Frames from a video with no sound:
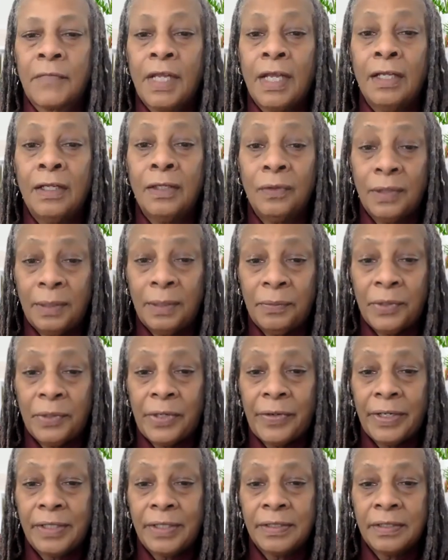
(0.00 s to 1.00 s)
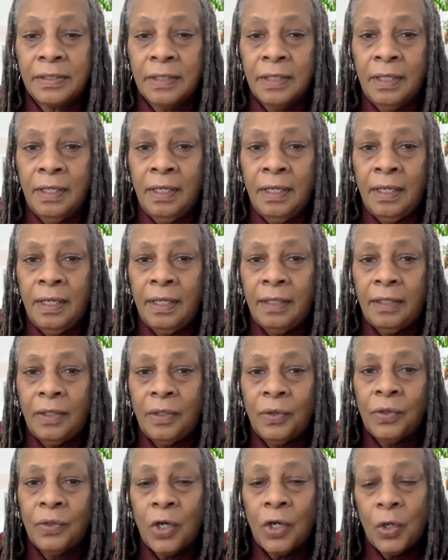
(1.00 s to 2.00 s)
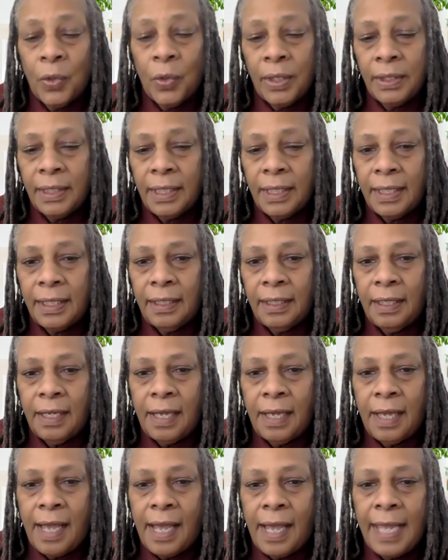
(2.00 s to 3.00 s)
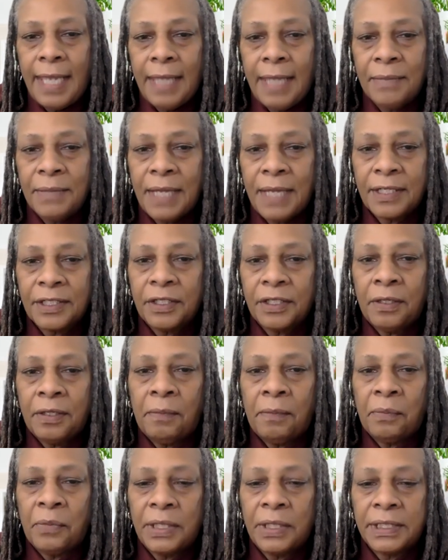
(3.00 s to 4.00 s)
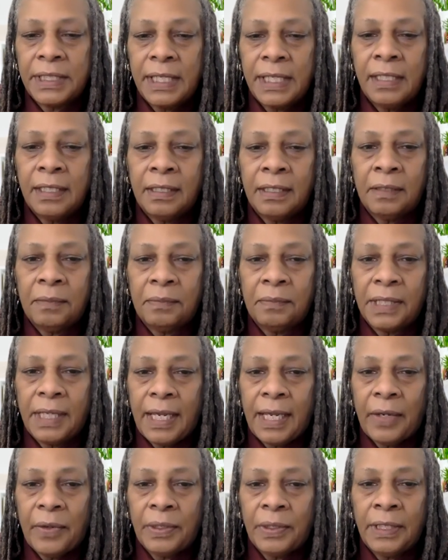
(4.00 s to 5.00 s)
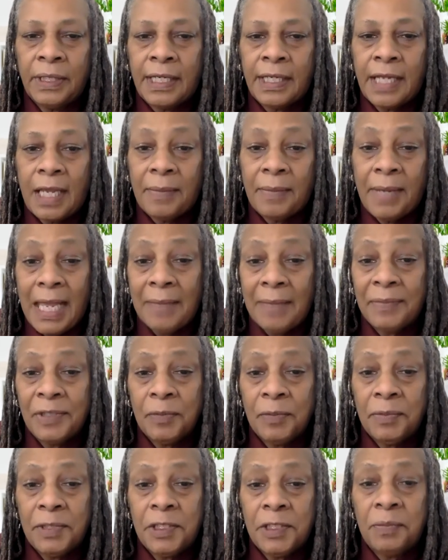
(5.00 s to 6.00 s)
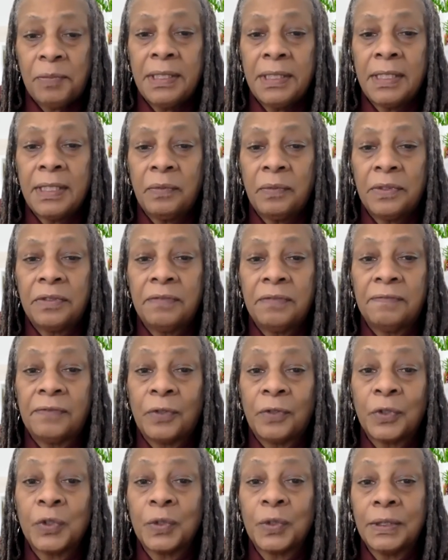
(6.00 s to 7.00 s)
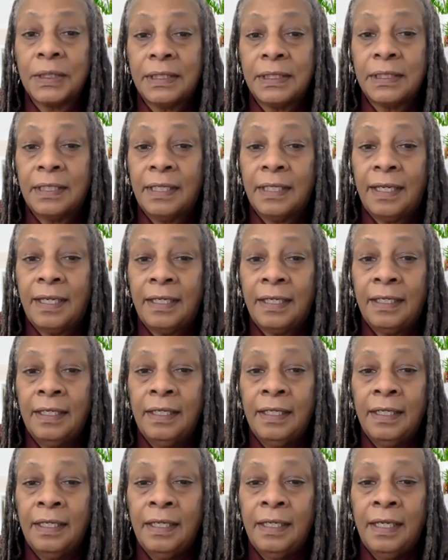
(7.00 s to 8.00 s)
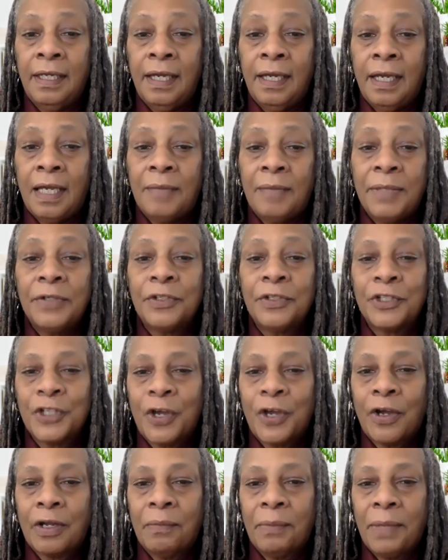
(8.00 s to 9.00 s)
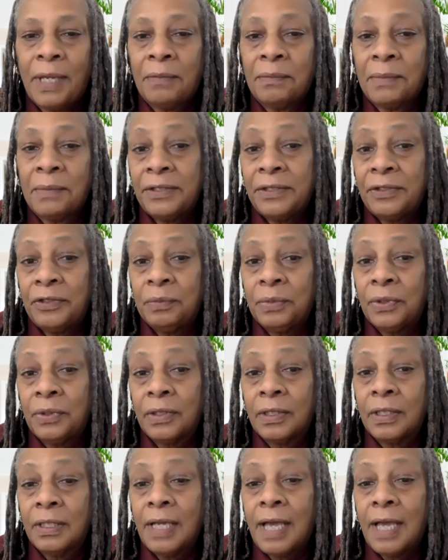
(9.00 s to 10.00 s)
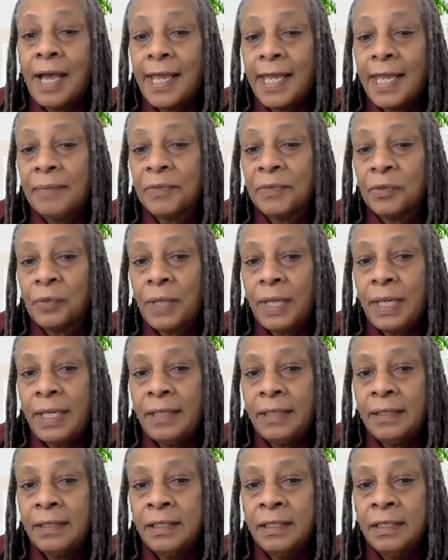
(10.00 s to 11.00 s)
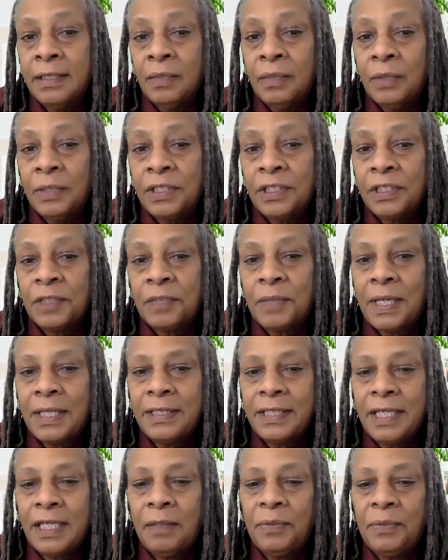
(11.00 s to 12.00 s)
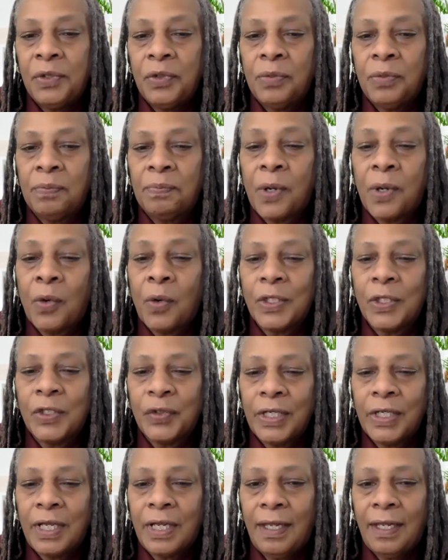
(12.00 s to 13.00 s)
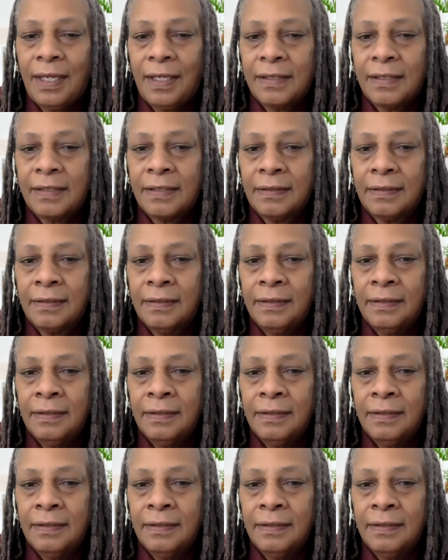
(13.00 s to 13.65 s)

Hello, librarians. Hello, OLA. I am Dr. Martina McGowan, and I am happy to be speaking with you virtually today. I'm here to talk about my new book, I Am the Rage, which is my debut poetry collection.